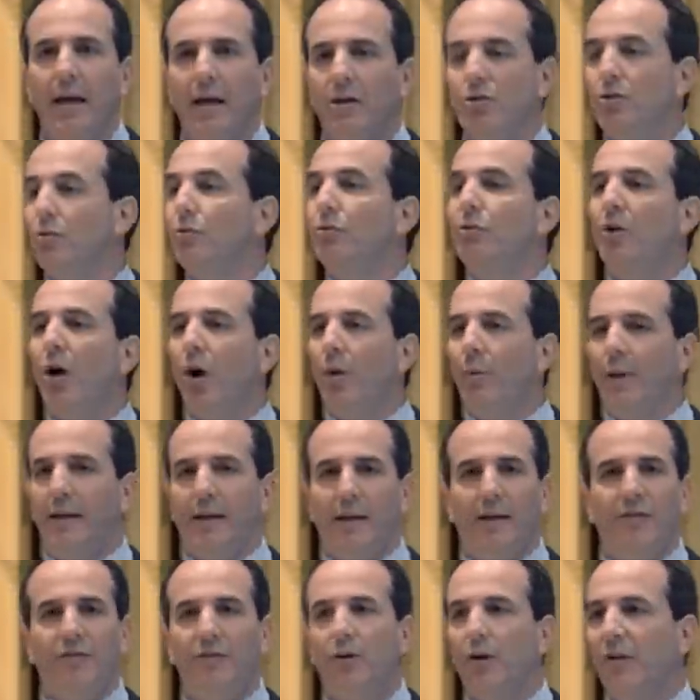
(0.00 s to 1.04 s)
You know it
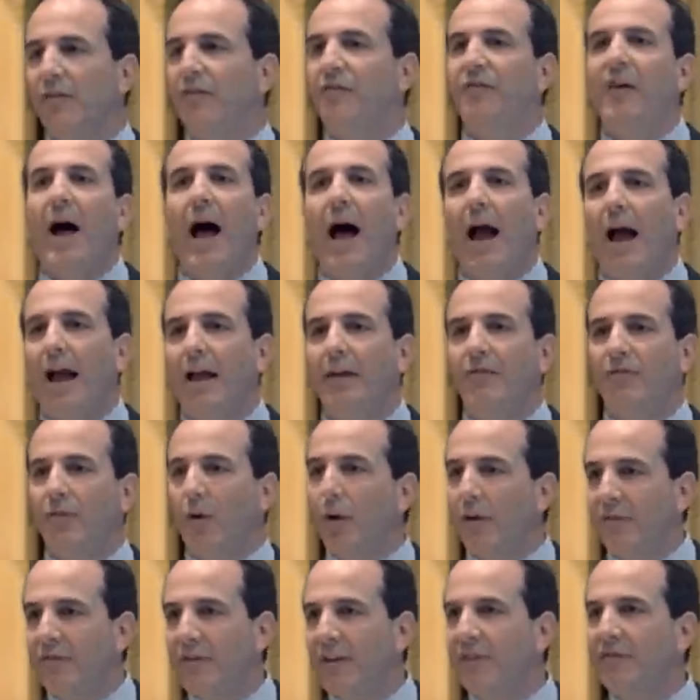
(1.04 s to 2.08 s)
if you're 5
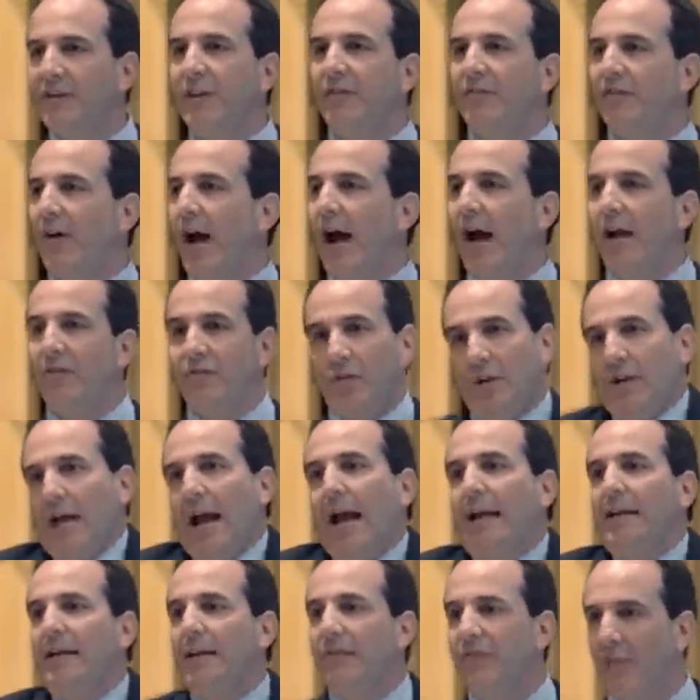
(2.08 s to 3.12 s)
or 55 or
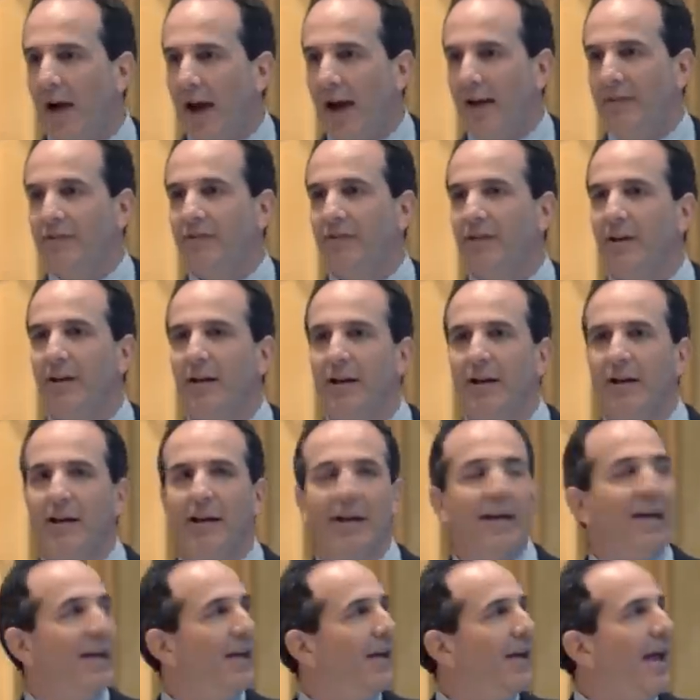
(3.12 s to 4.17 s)
95.
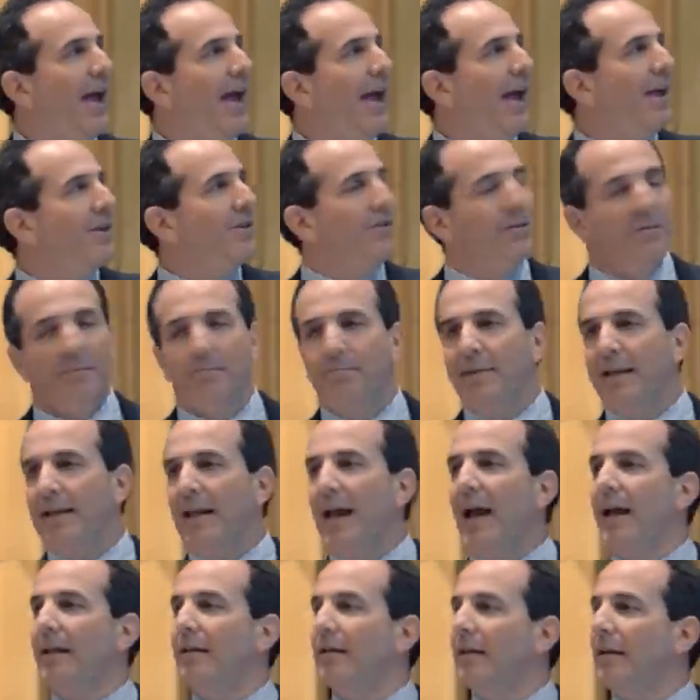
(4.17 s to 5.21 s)
But
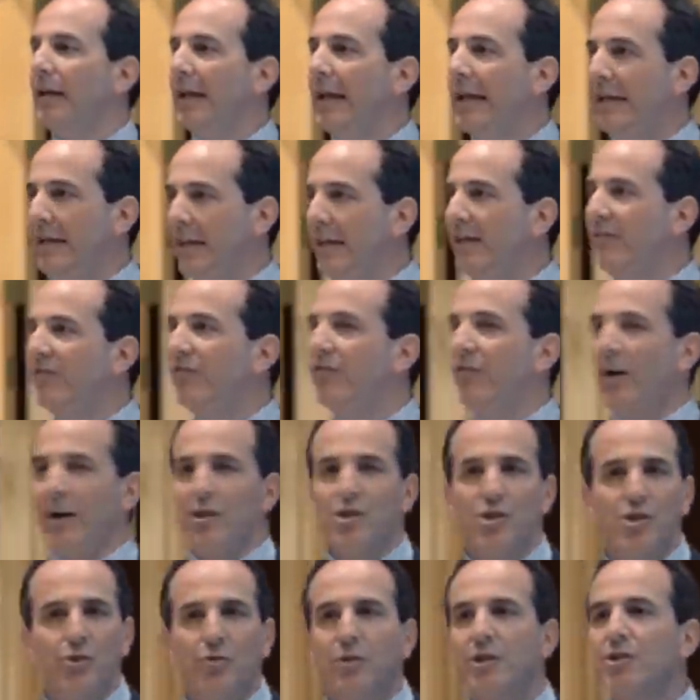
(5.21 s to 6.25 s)
yet,
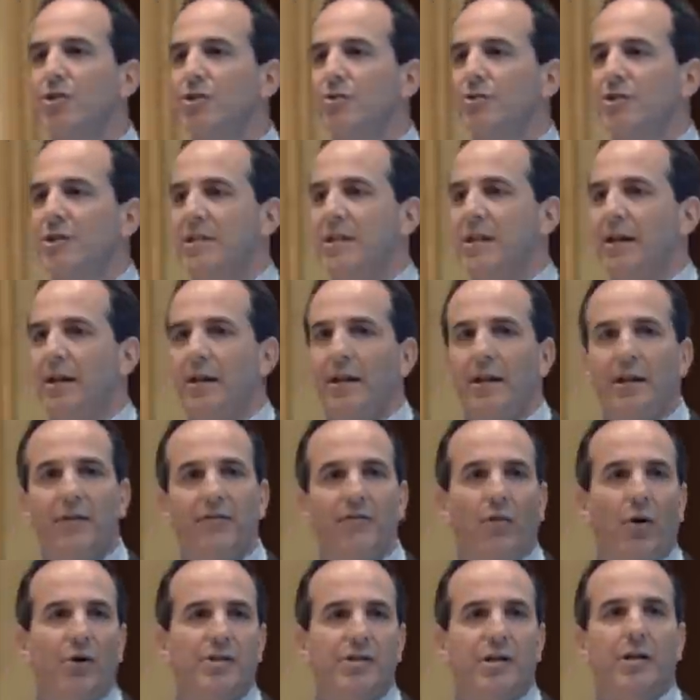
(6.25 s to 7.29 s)
as soon as you see it,
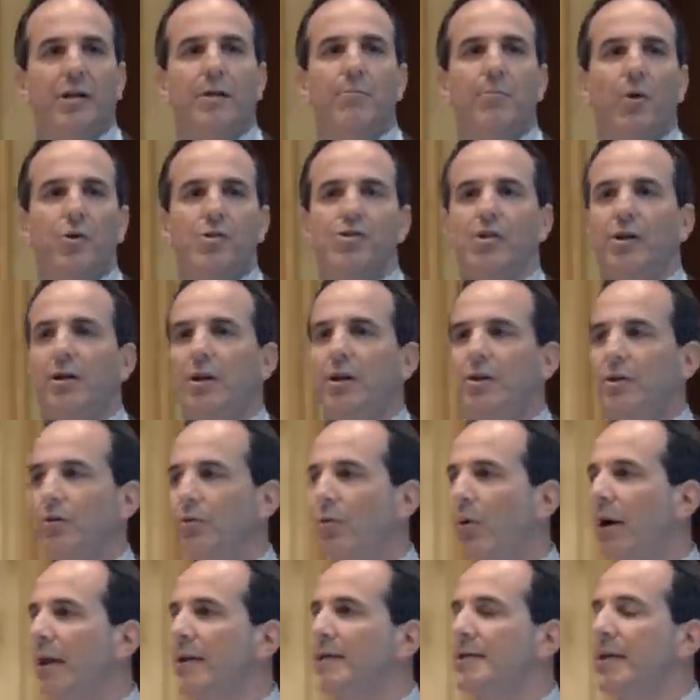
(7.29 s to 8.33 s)
evokes an emotion in you.
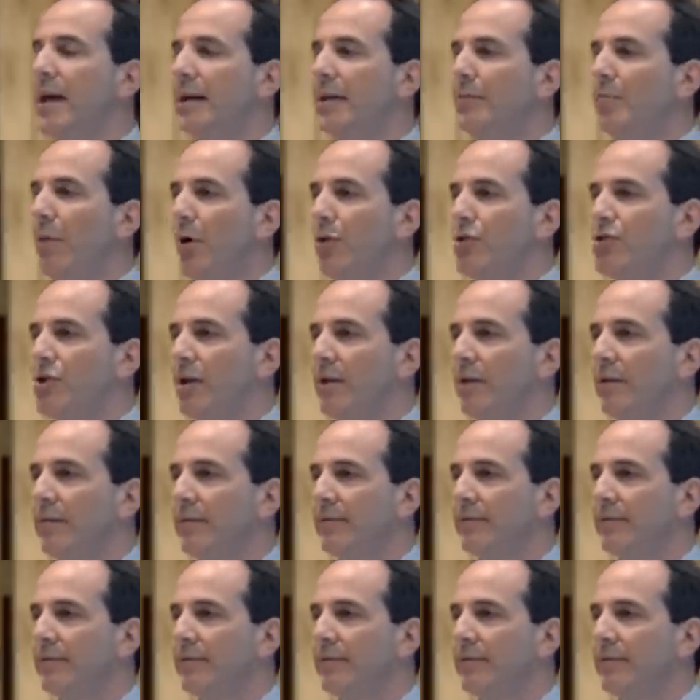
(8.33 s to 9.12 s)
What is that emotion?